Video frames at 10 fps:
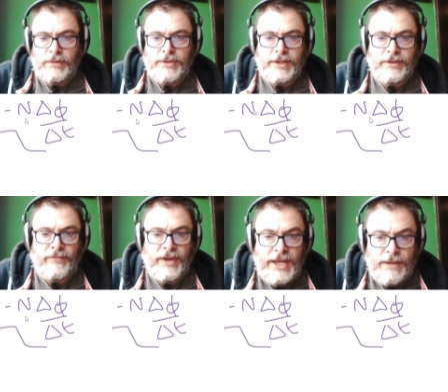that
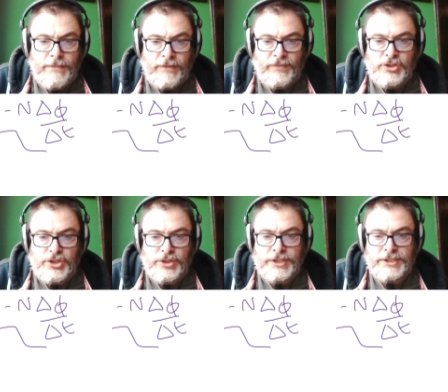the EMF
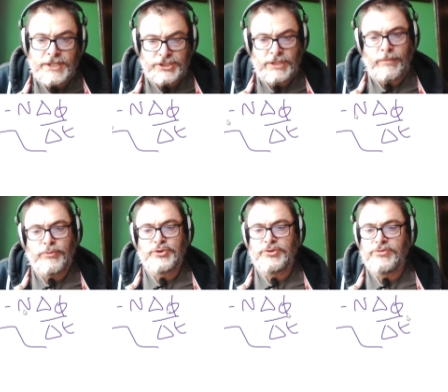induced is actually
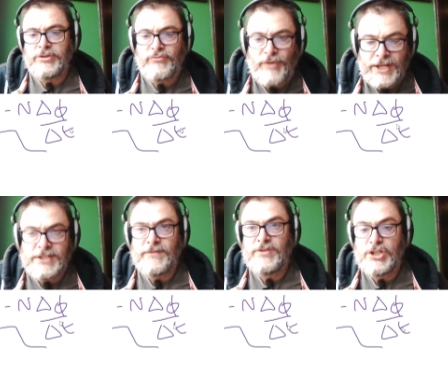proportional to the rate
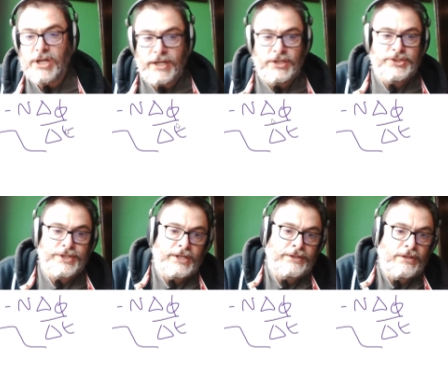of change,
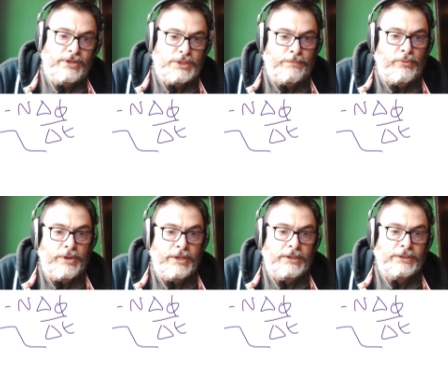and at this
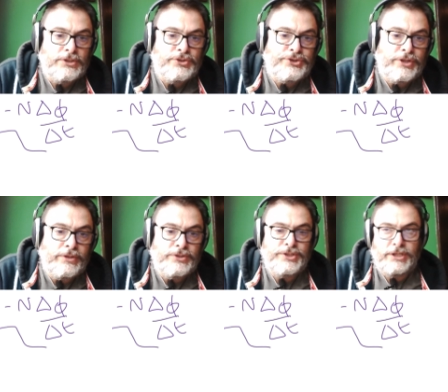point
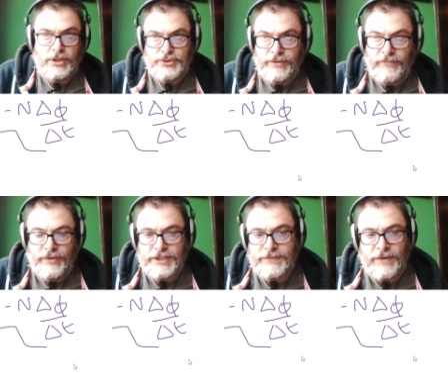students are using a
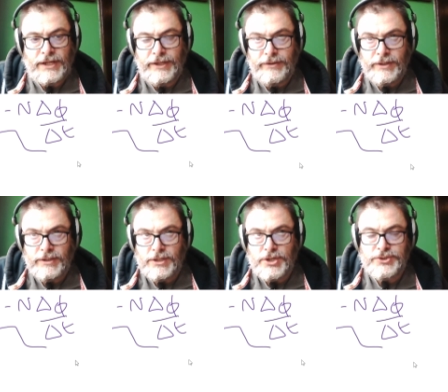fixed value,
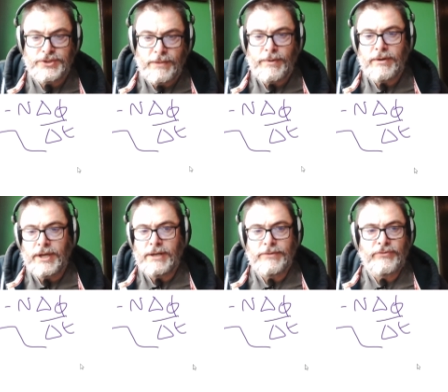so they're
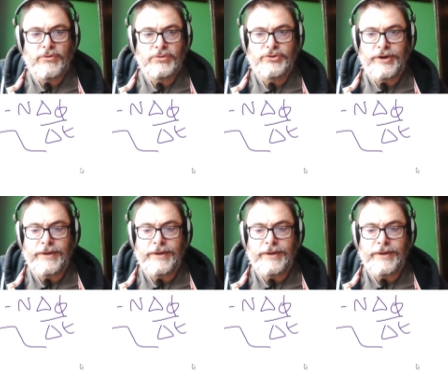barking up the wrong tree.